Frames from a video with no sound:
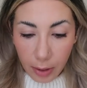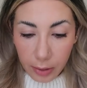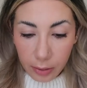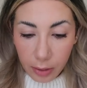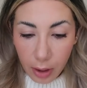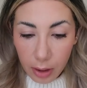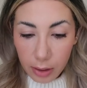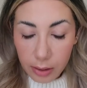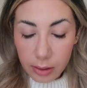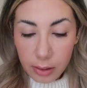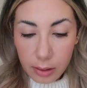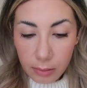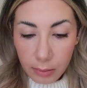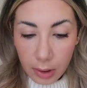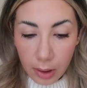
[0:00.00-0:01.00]
other colors
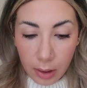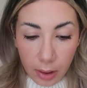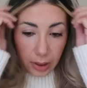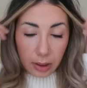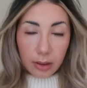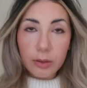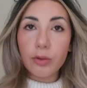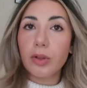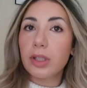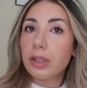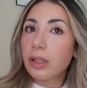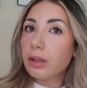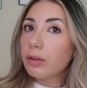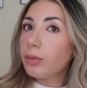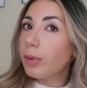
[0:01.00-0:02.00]
i'm not gonna do
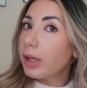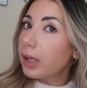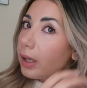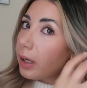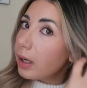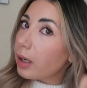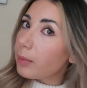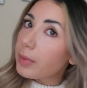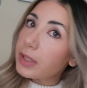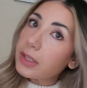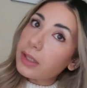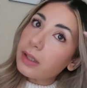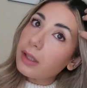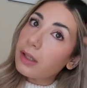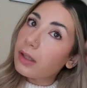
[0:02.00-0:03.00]
anything to my hair i
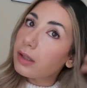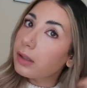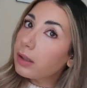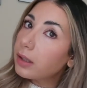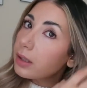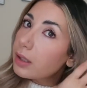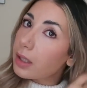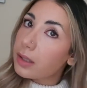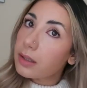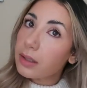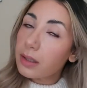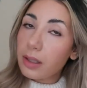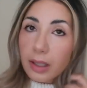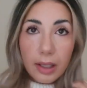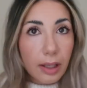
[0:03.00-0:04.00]
basically curled it
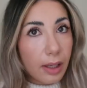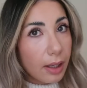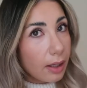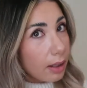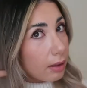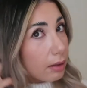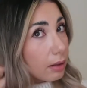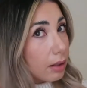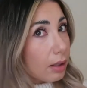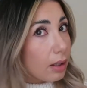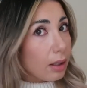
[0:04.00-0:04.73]
yesterday and